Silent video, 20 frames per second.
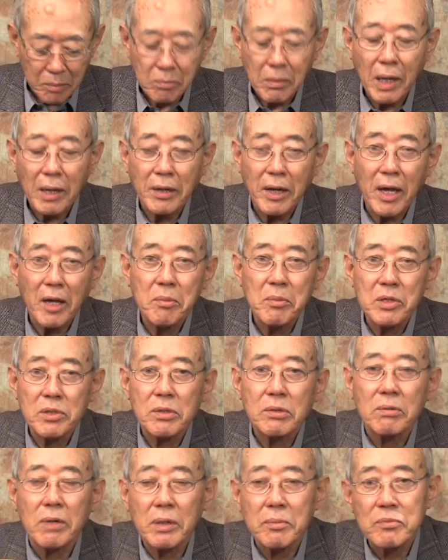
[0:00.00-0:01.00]
My name is
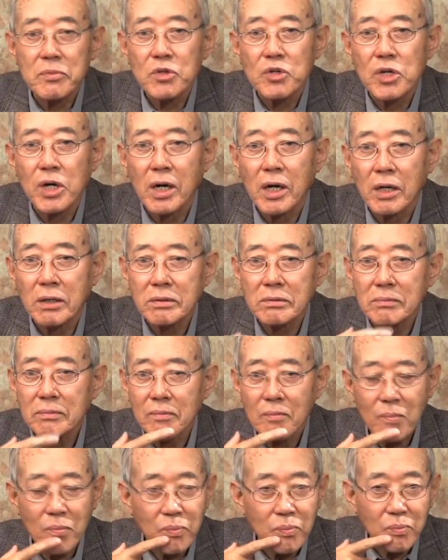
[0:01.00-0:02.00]
Rem Chung,
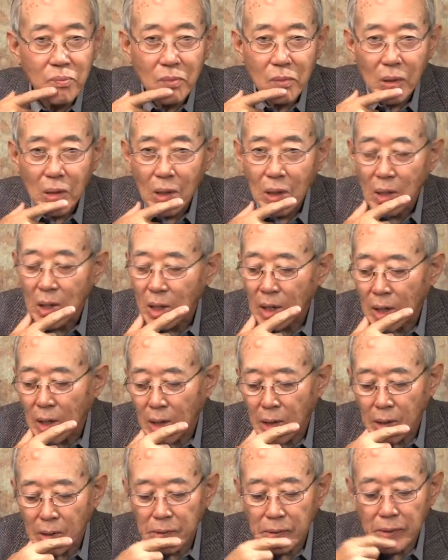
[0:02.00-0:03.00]

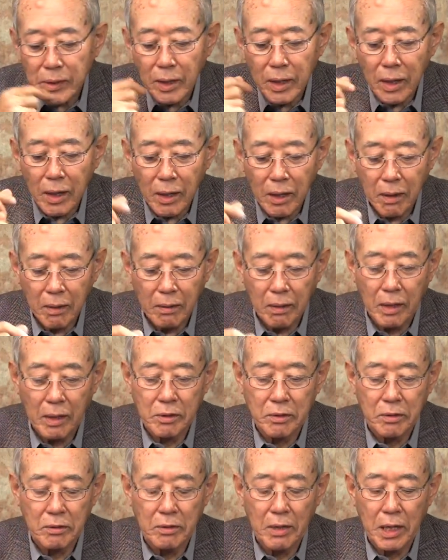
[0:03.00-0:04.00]
and
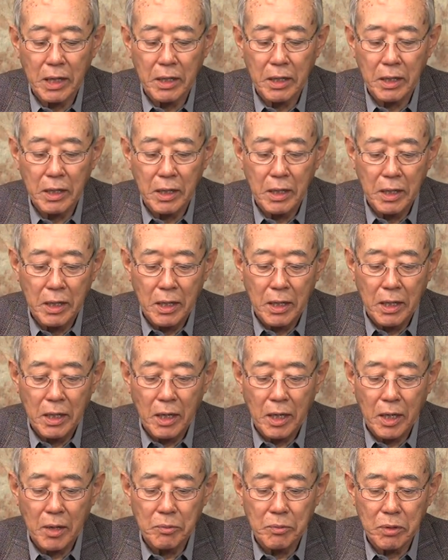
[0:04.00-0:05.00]
today
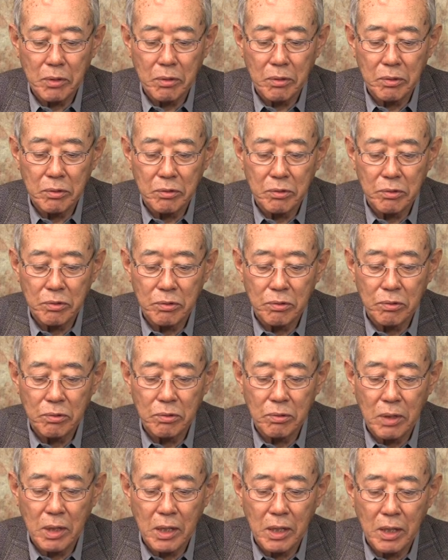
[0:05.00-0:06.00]
I'm going
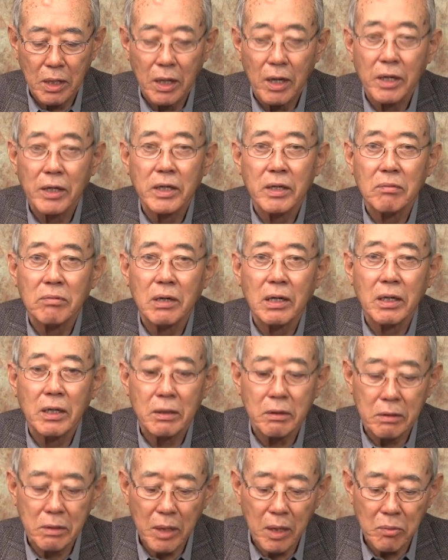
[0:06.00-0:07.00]
to give a
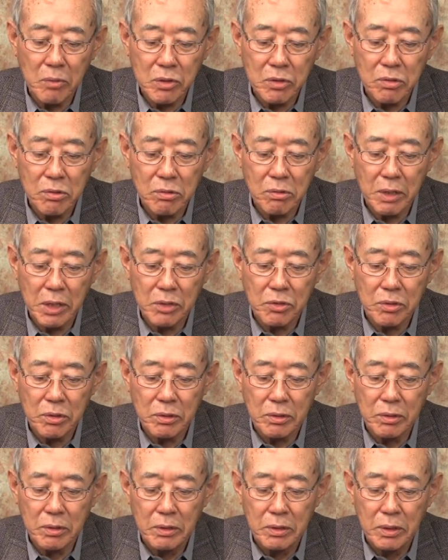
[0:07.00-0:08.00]
little
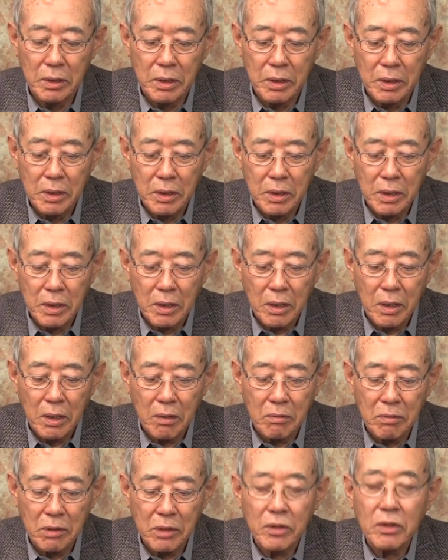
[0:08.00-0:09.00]
demonstration
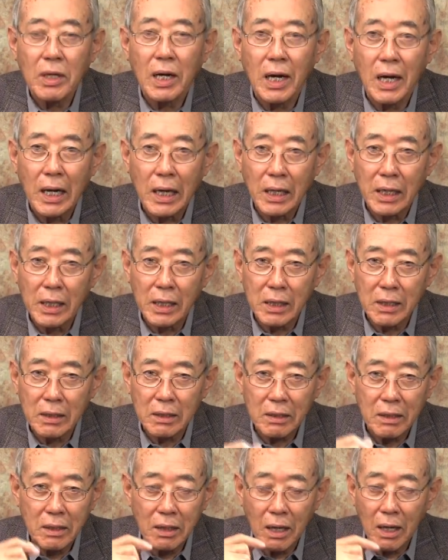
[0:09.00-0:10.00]
of
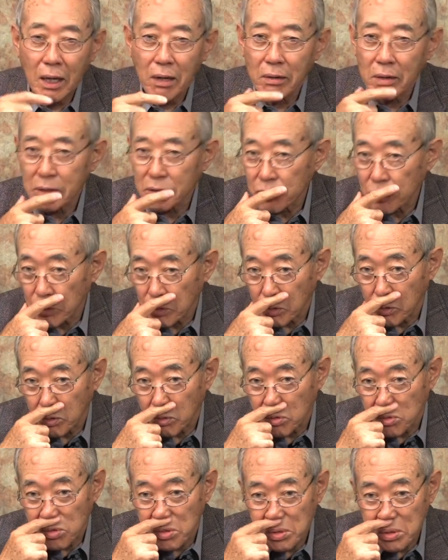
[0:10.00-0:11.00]
tying
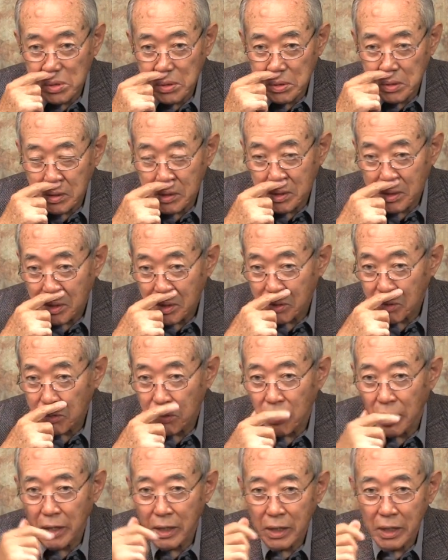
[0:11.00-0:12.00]
RS2s the
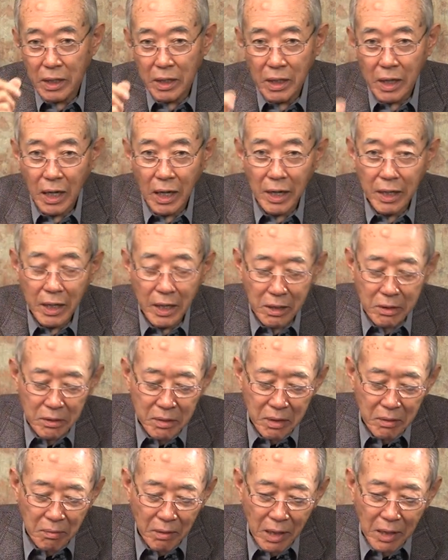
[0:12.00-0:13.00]
way I had
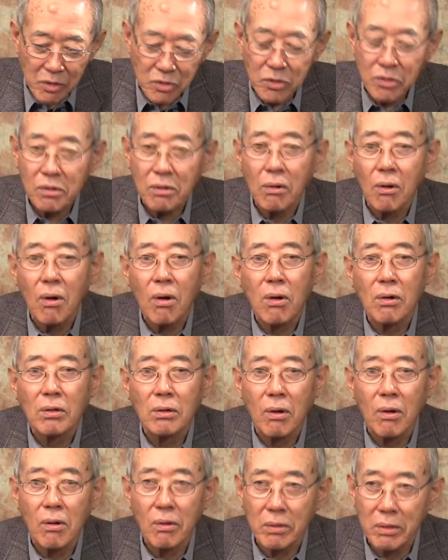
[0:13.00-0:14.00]
devised
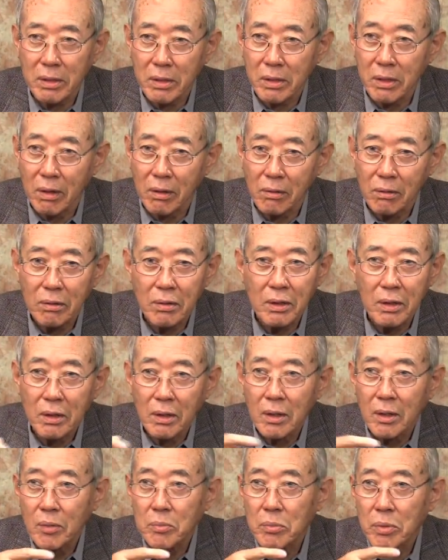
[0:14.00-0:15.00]
long ago,
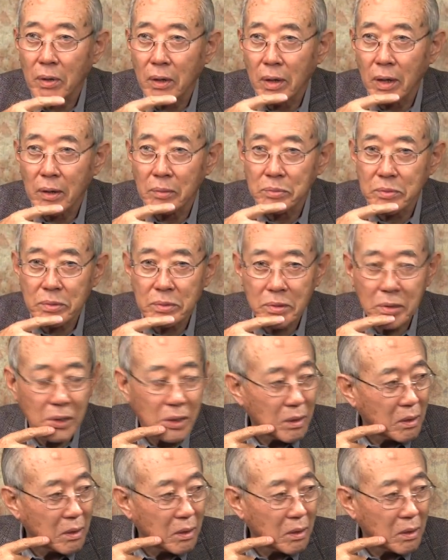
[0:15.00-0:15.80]
perhaps